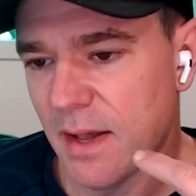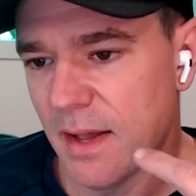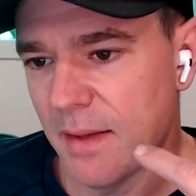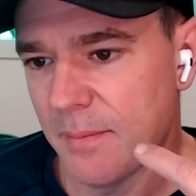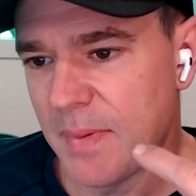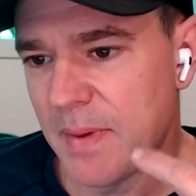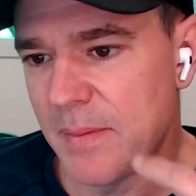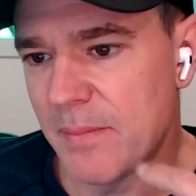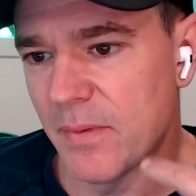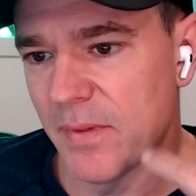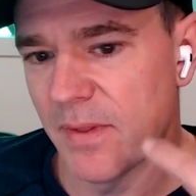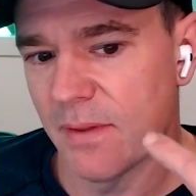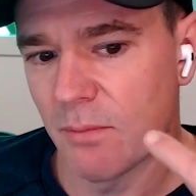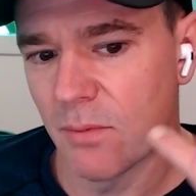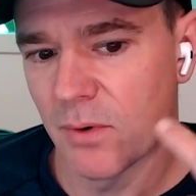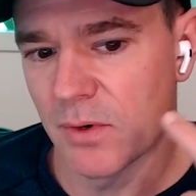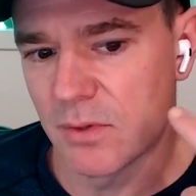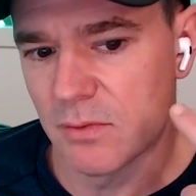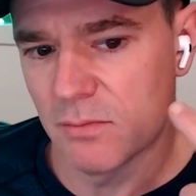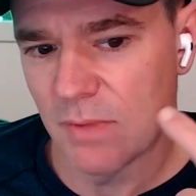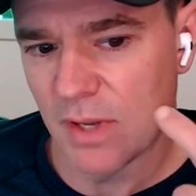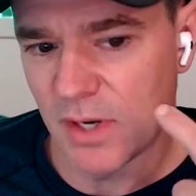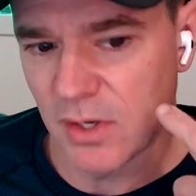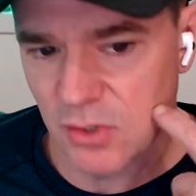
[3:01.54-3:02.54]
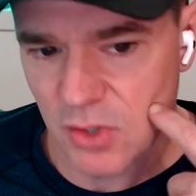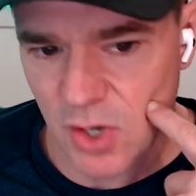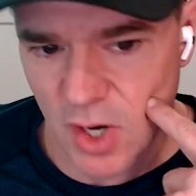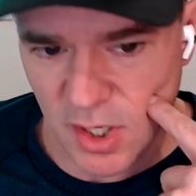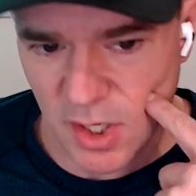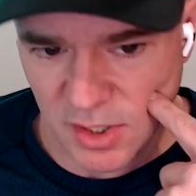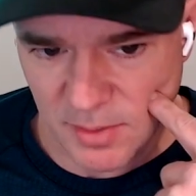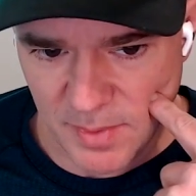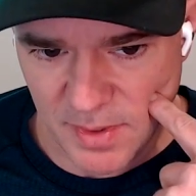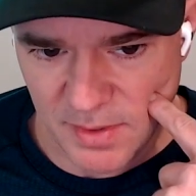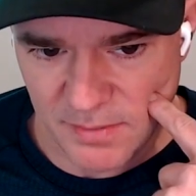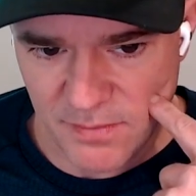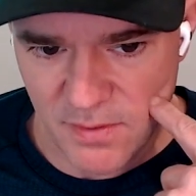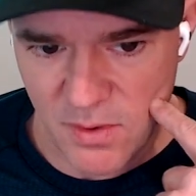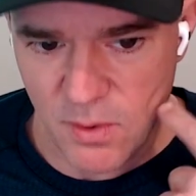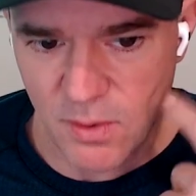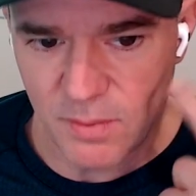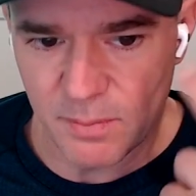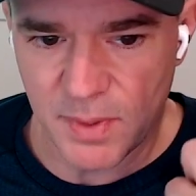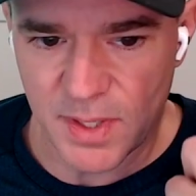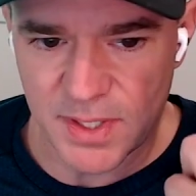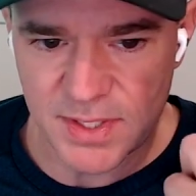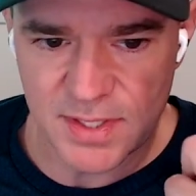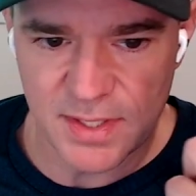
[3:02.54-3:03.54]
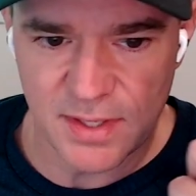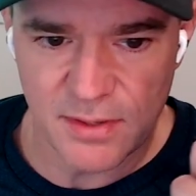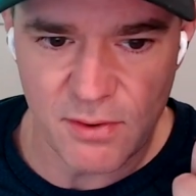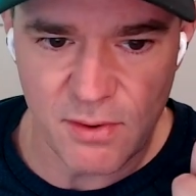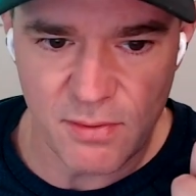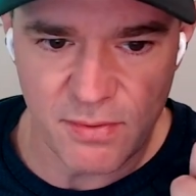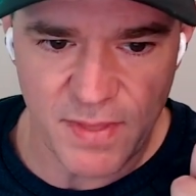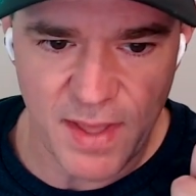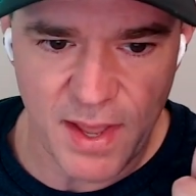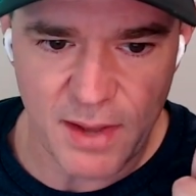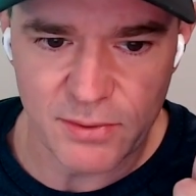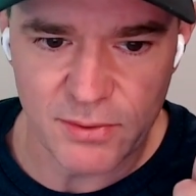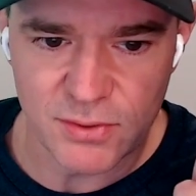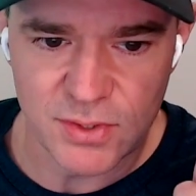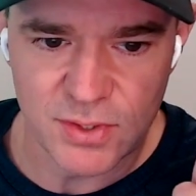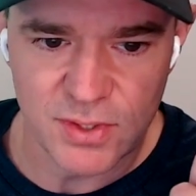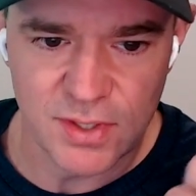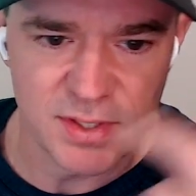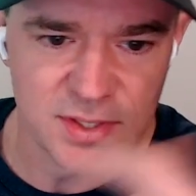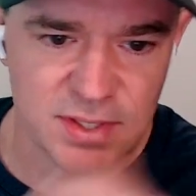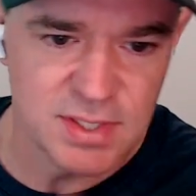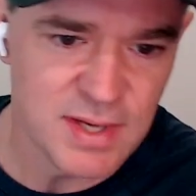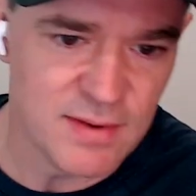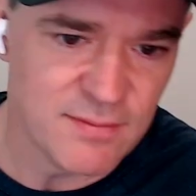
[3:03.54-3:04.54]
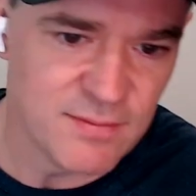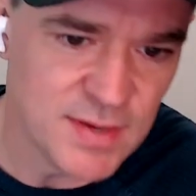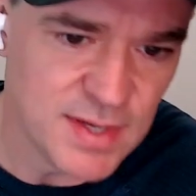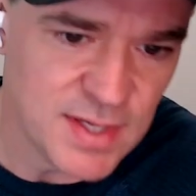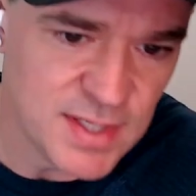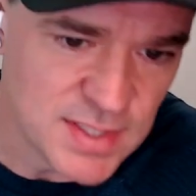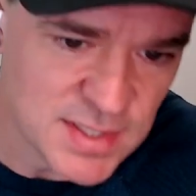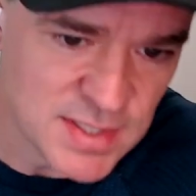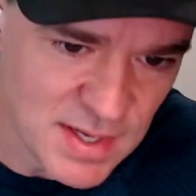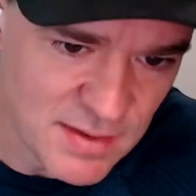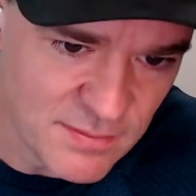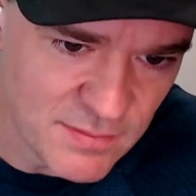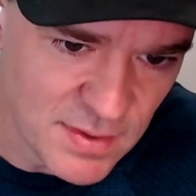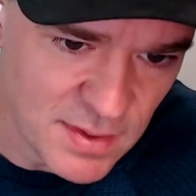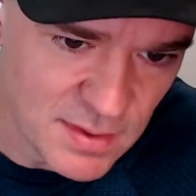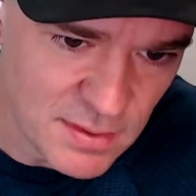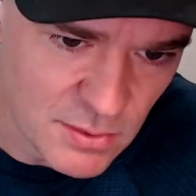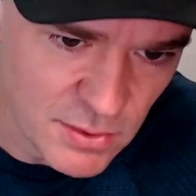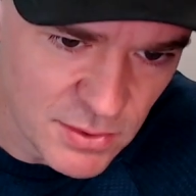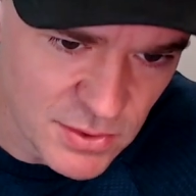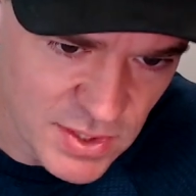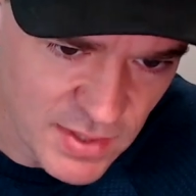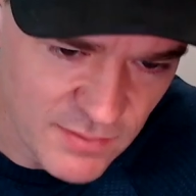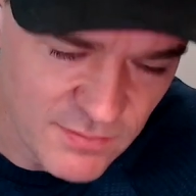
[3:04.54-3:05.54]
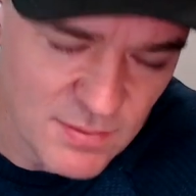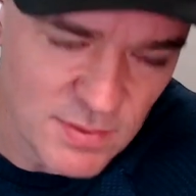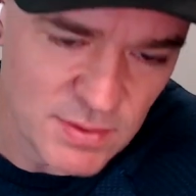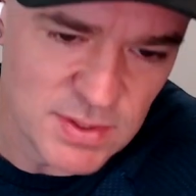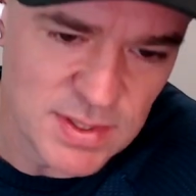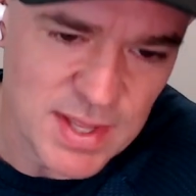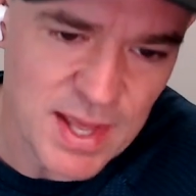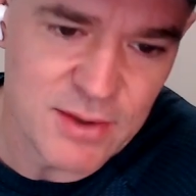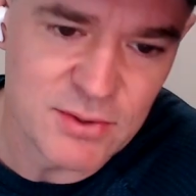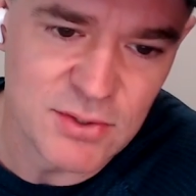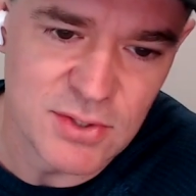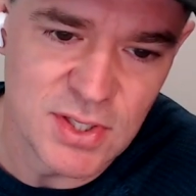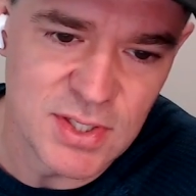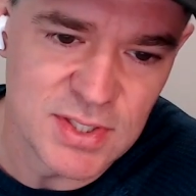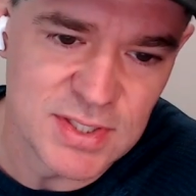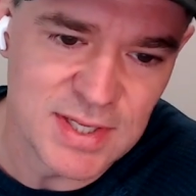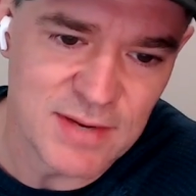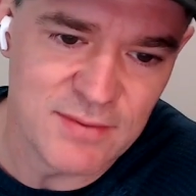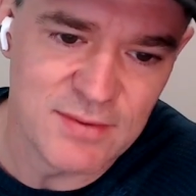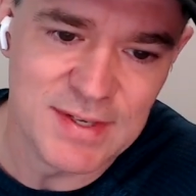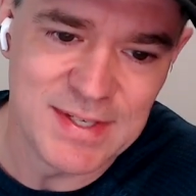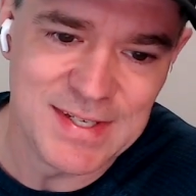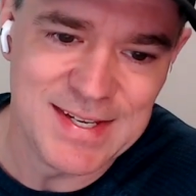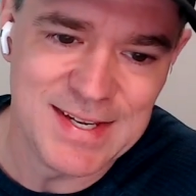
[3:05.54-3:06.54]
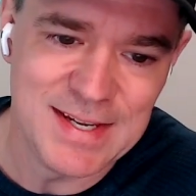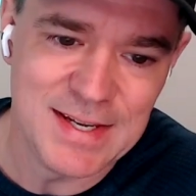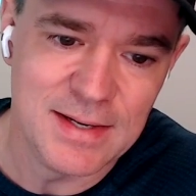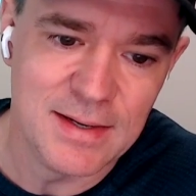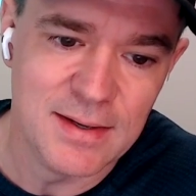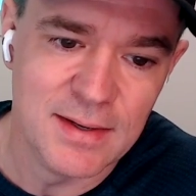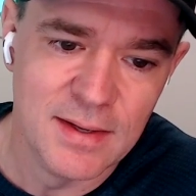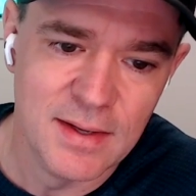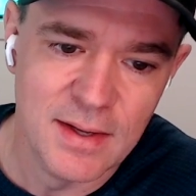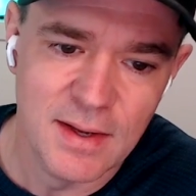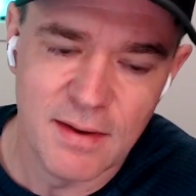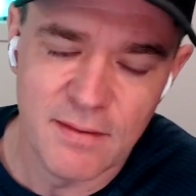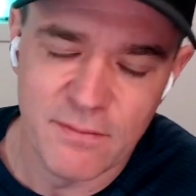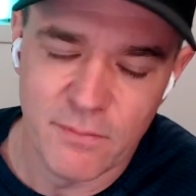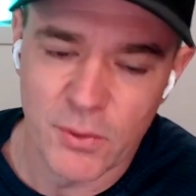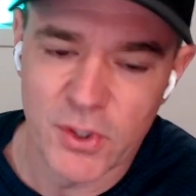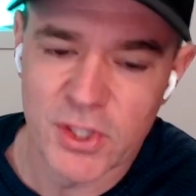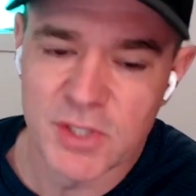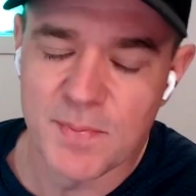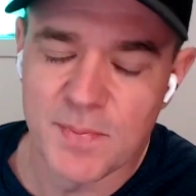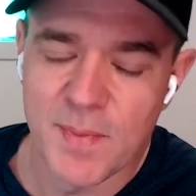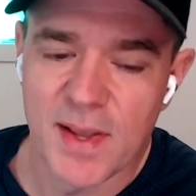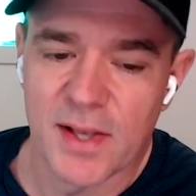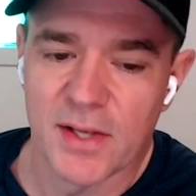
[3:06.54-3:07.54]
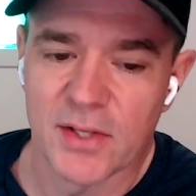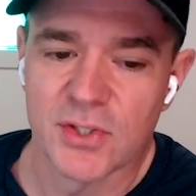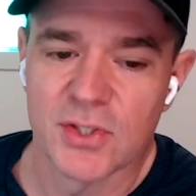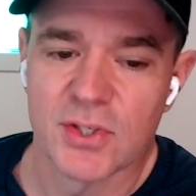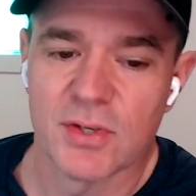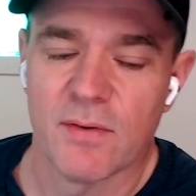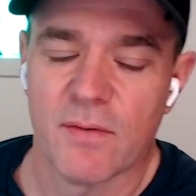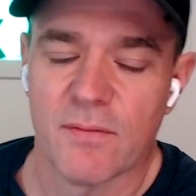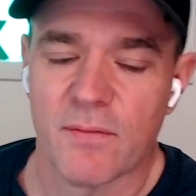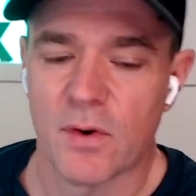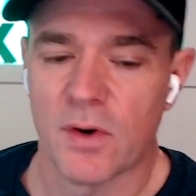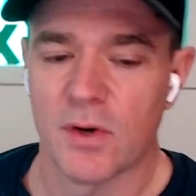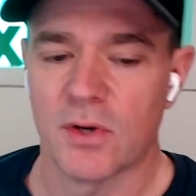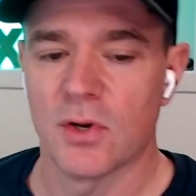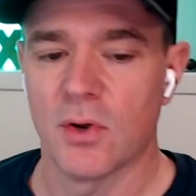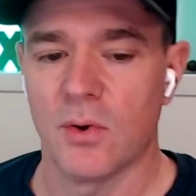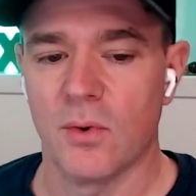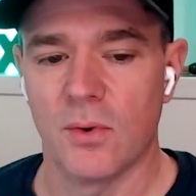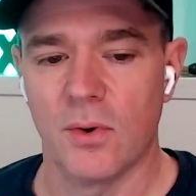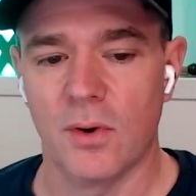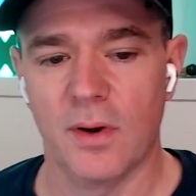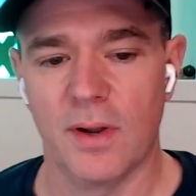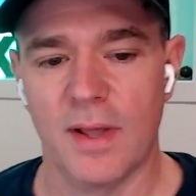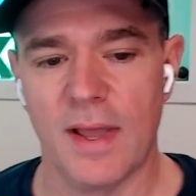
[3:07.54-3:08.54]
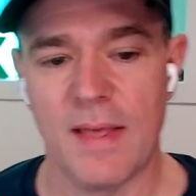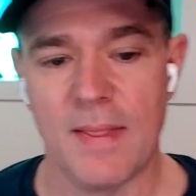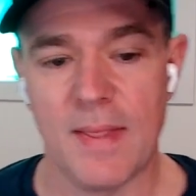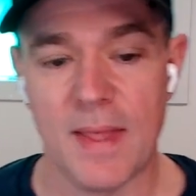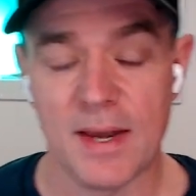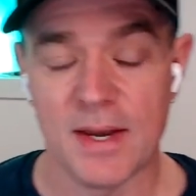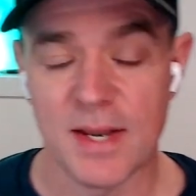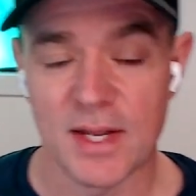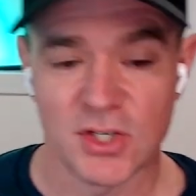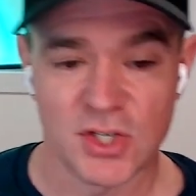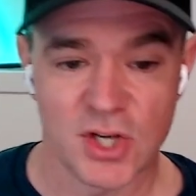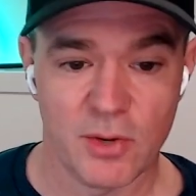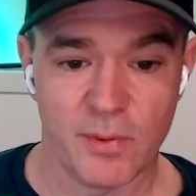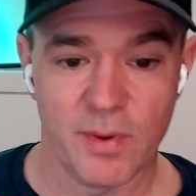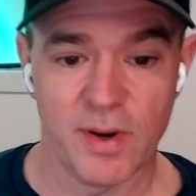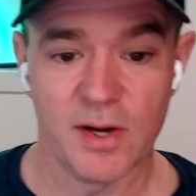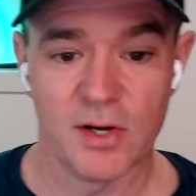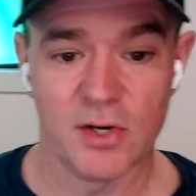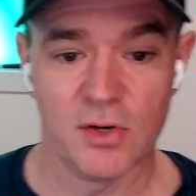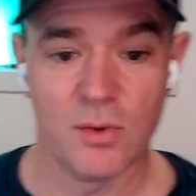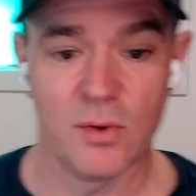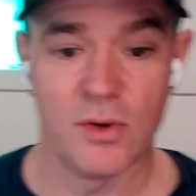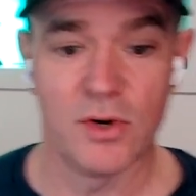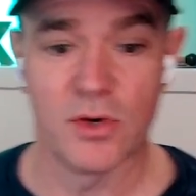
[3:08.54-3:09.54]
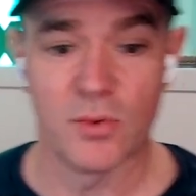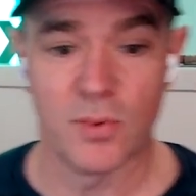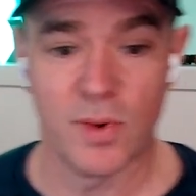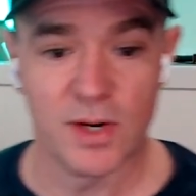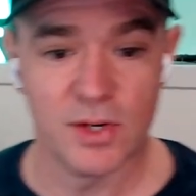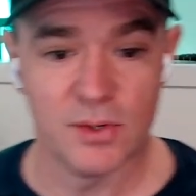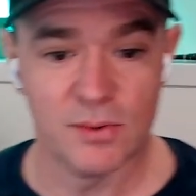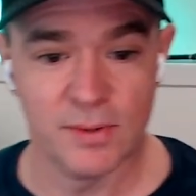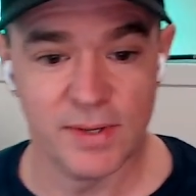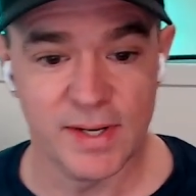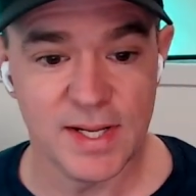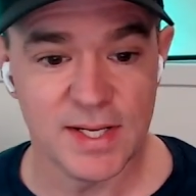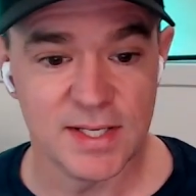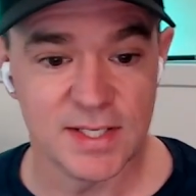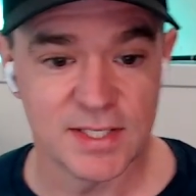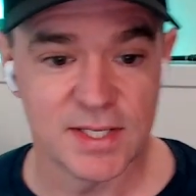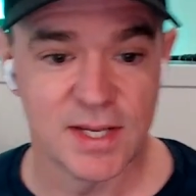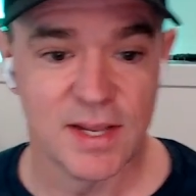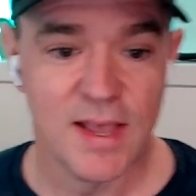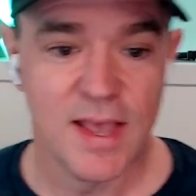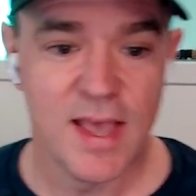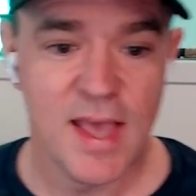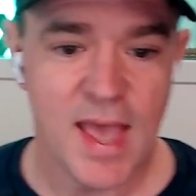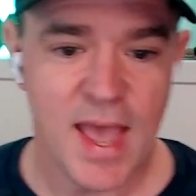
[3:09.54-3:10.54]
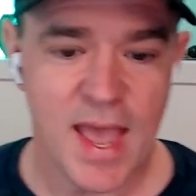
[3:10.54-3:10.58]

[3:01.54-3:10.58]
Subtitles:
people they talked to them on the phone, plus another 1,077 or 7,017 voicemails for a total. And then that generated 222 leads.